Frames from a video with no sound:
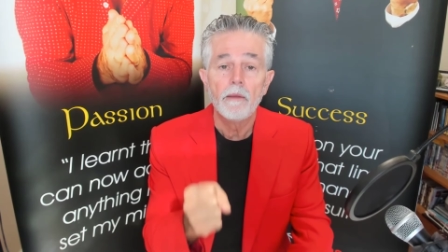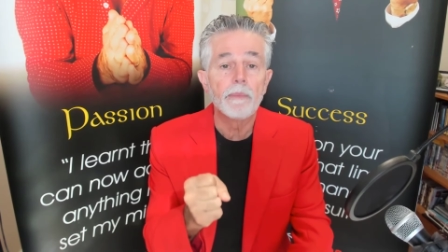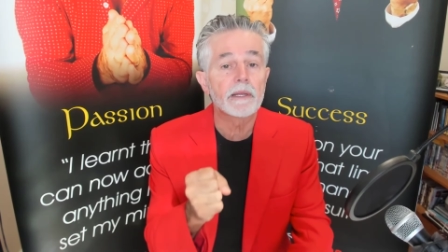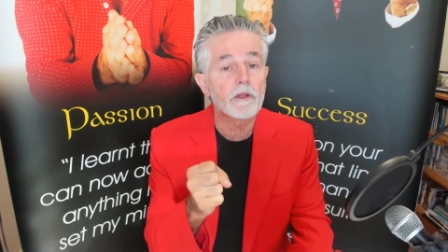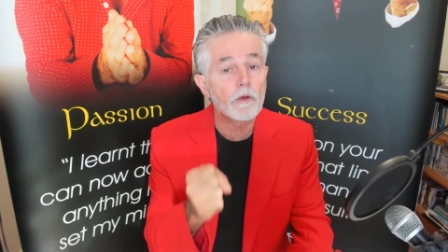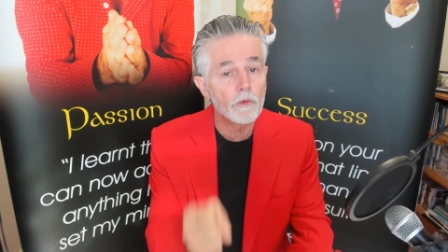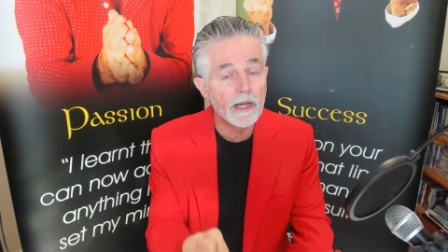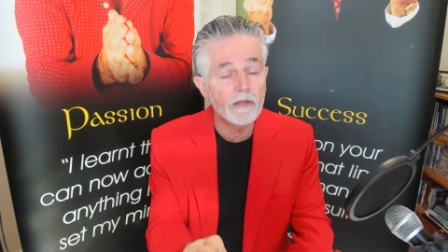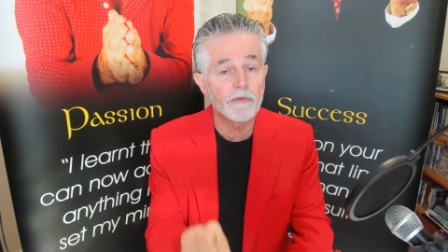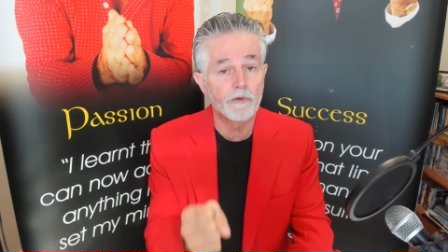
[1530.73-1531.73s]
but
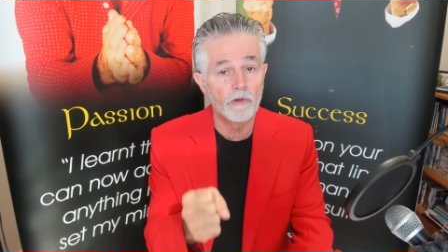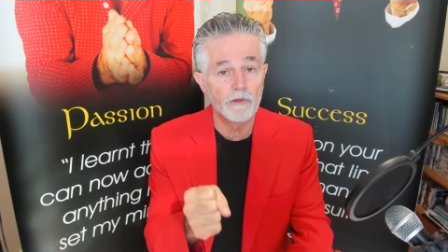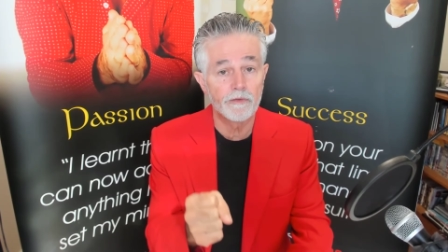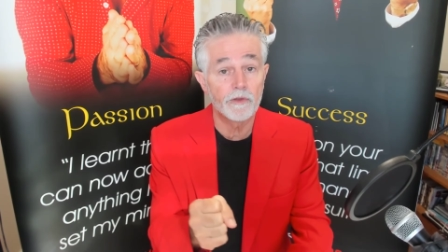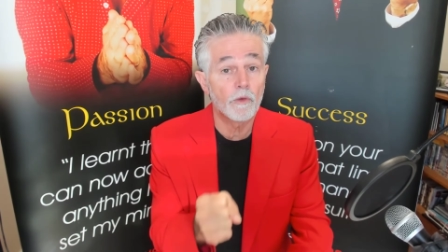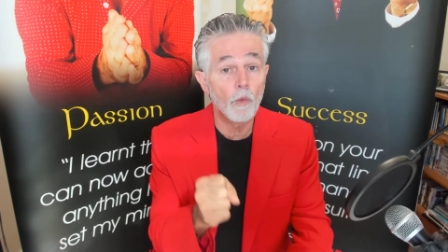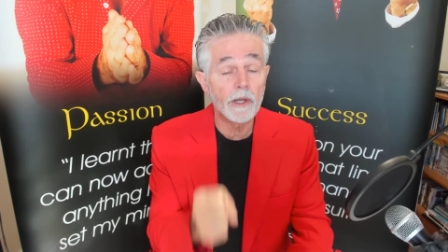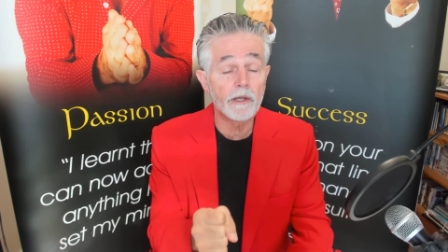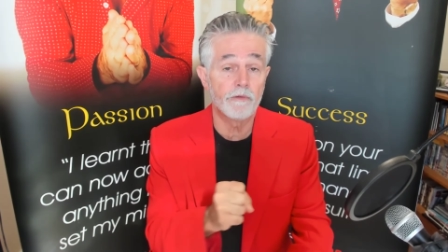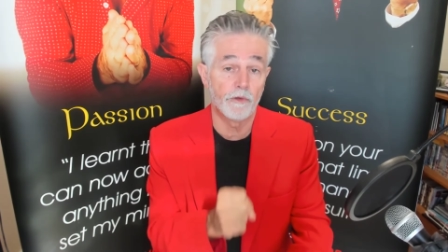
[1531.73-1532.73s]
grateful for the
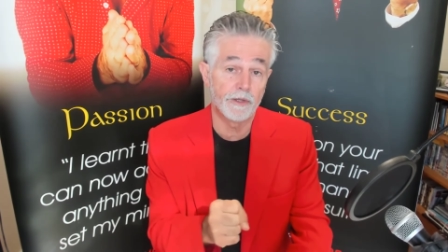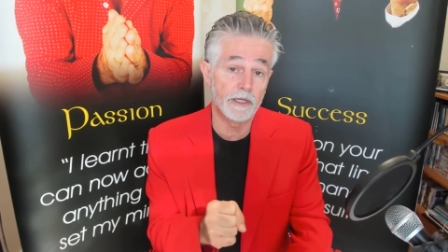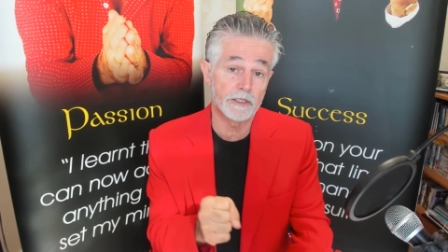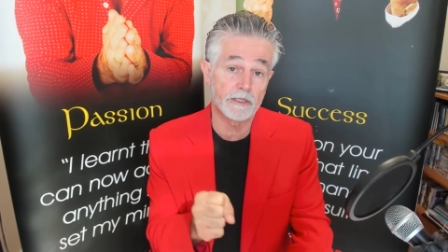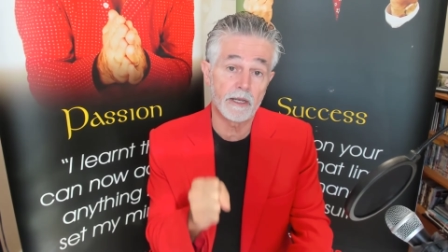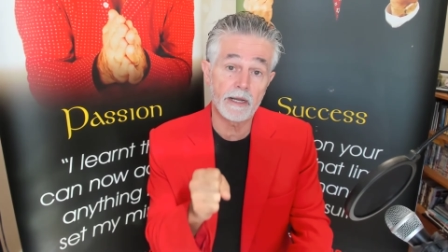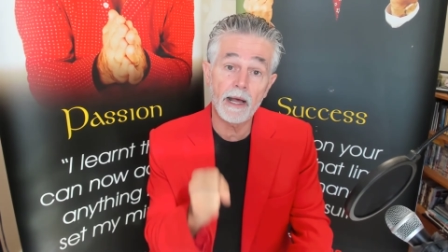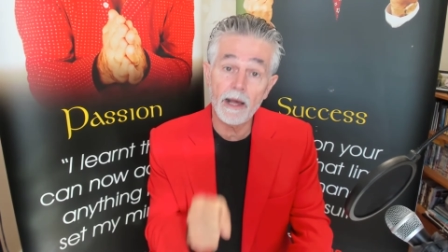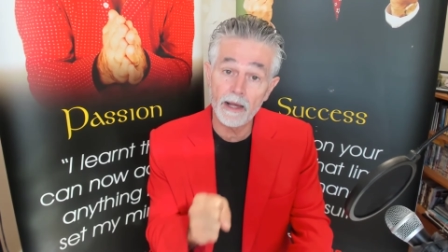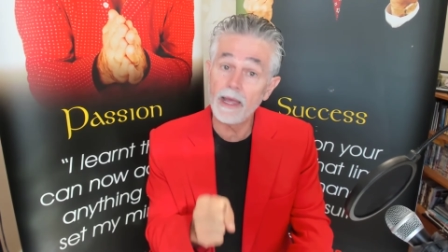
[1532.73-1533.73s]
wonderful things that
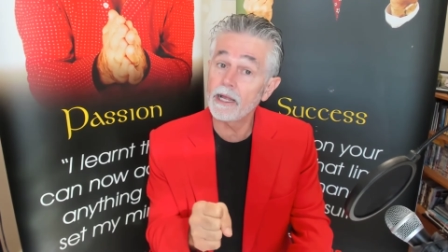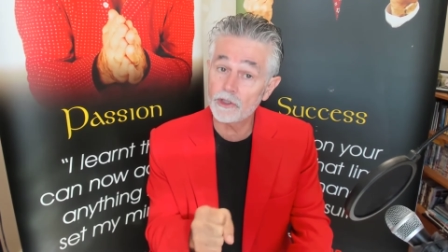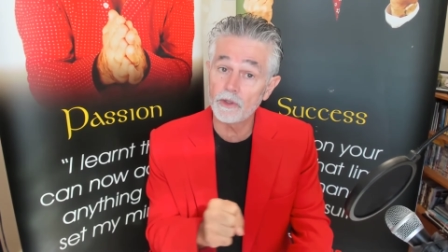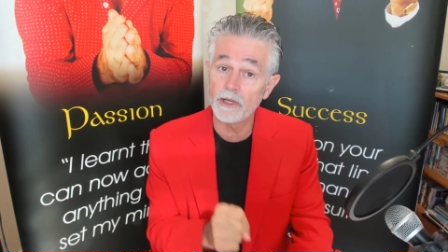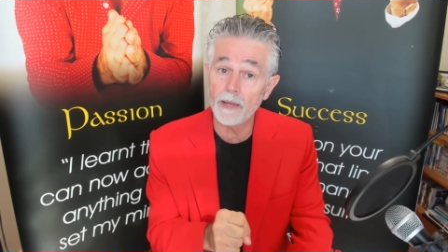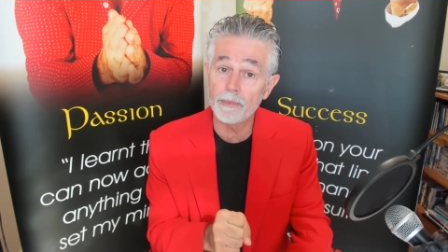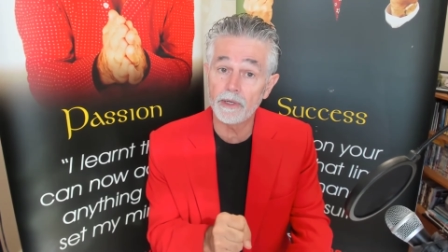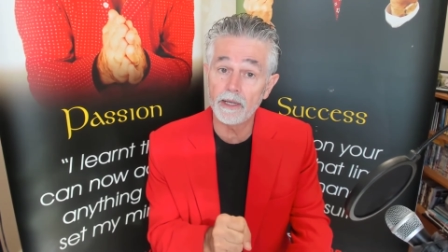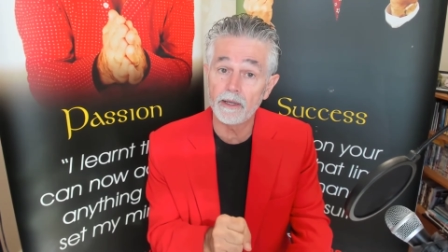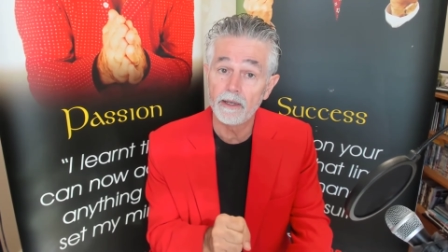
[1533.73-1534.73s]
are actually
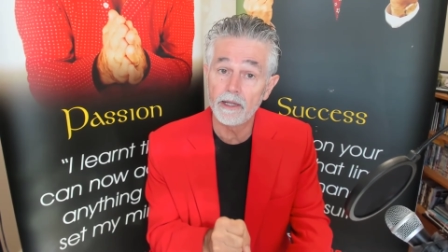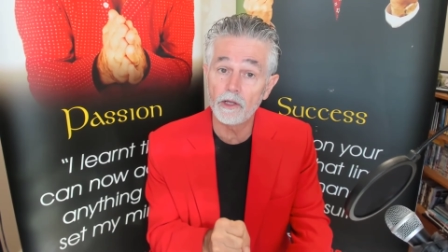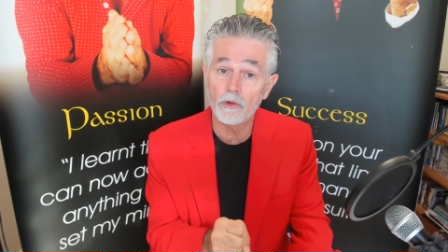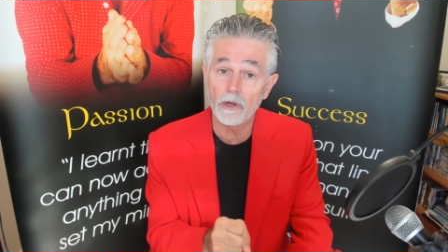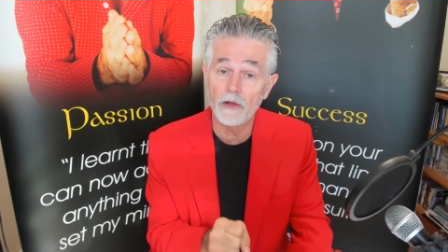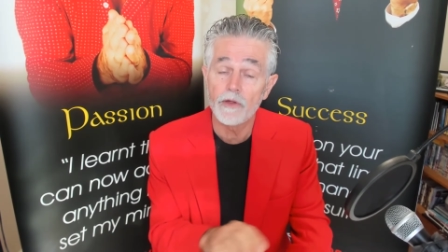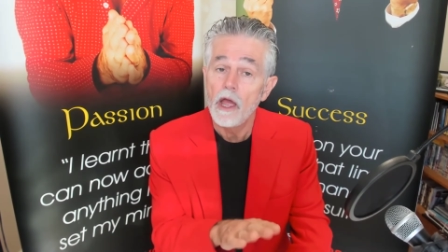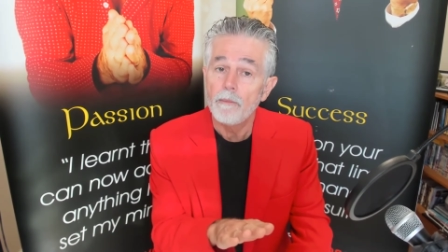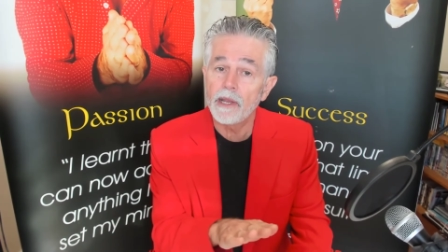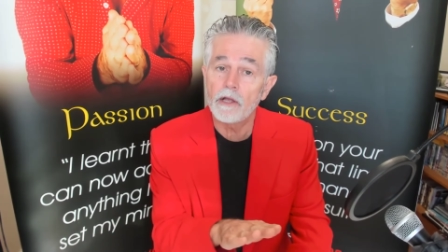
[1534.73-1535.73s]
happening in your life,
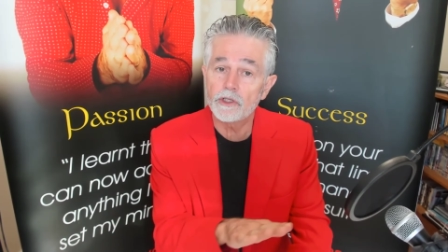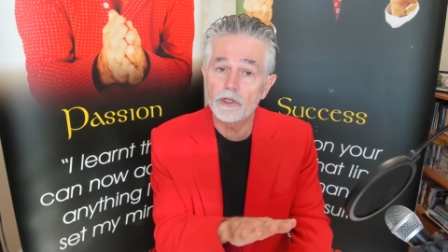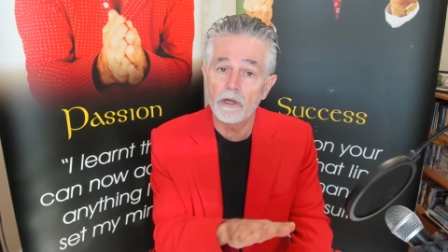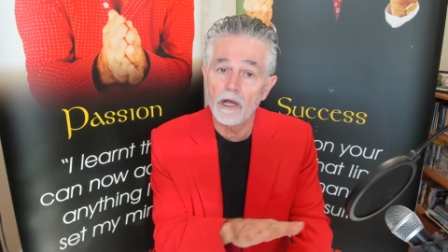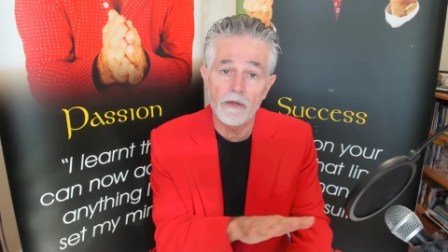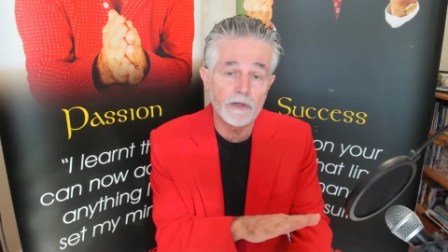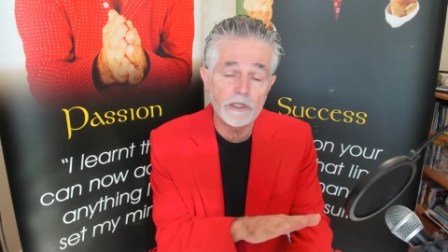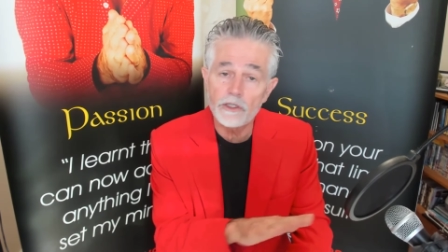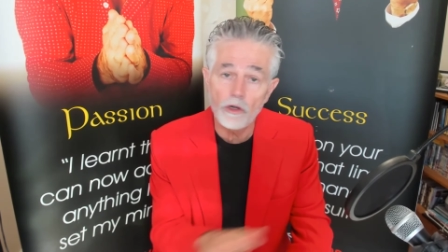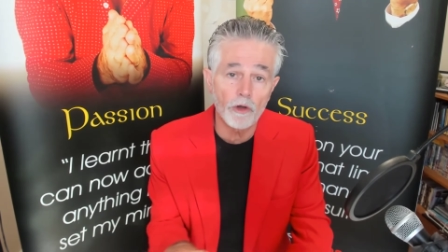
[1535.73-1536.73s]
because your life
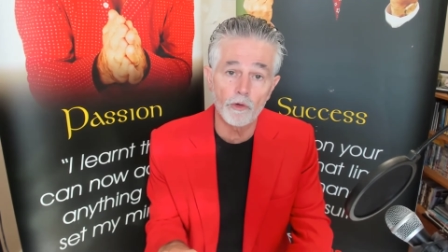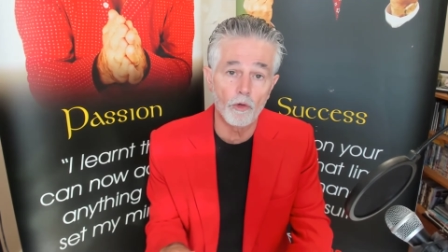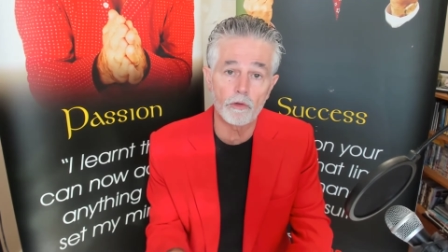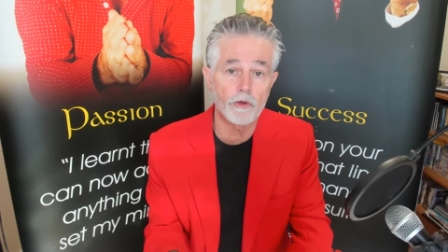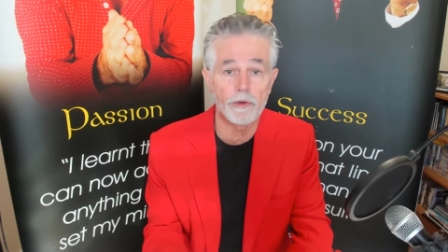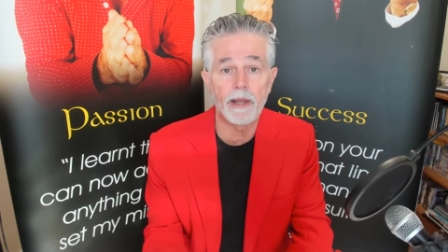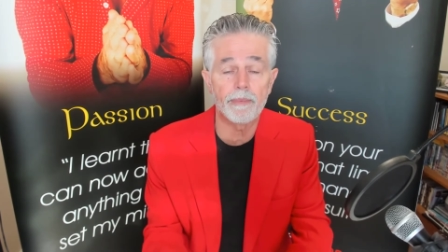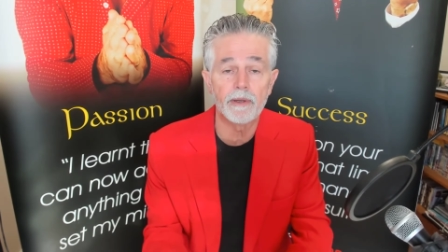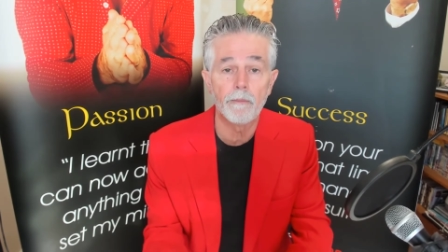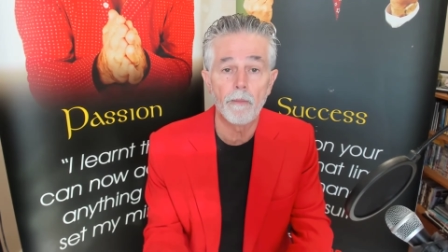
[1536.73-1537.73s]
is not all crap.